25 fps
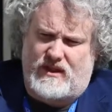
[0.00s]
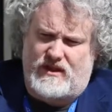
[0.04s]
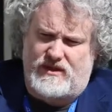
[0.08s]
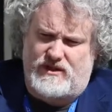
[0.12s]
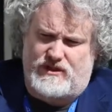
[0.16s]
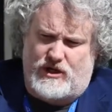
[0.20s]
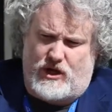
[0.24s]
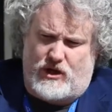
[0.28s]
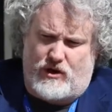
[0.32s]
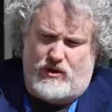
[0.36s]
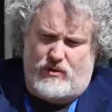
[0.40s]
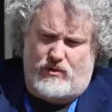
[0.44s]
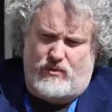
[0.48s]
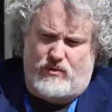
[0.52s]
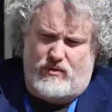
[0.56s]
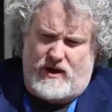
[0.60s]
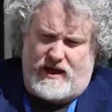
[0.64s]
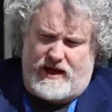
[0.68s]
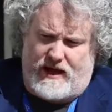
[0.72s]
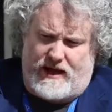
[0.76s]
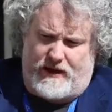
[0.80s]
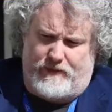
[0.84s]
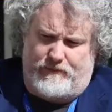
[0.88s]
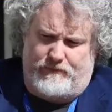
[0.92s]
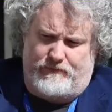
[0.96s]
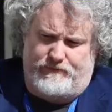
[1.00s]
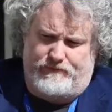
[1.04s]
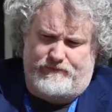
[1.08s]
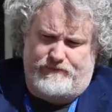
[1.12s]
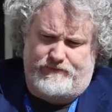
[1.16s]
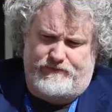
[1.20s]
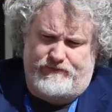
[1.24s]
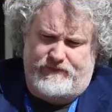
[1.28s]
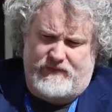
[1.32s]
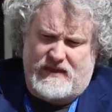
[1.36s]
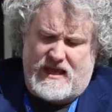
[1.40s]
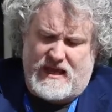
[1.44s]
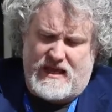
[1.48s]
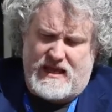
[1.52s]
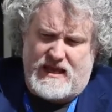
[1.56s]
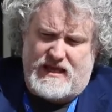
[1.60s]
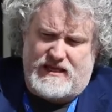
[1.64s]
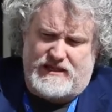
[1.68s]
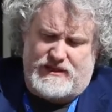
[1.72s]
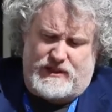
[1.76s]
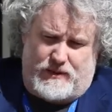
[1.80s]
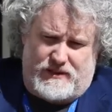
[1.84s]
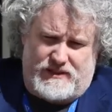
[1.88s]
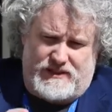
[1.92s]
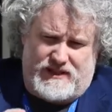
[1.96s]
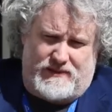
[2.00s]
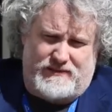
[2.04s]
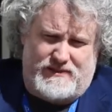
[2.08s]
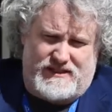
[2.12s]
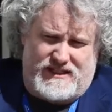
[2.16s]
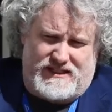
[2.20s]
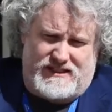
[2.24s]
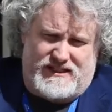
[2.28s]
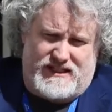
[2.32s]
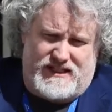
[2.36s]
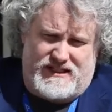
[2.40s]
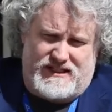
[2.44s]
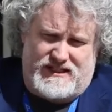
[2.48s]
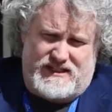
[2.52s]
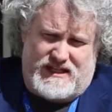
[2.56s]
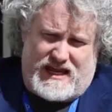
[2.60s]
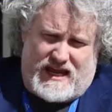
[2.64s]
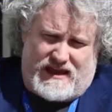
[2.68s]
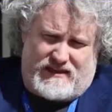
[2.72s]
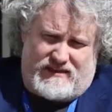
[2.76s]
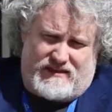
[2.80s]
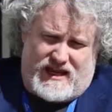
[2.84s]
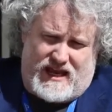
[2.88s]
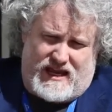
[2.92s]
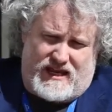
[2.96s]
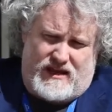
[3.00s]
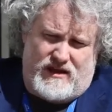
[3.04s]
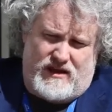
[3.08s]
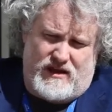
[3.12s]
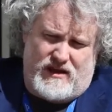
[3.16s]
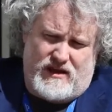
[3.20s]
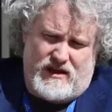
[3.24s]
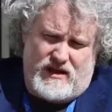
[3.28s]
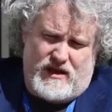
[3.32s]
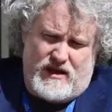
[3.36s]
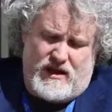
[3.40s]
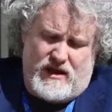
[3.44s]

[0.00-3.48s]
So in some senses, I think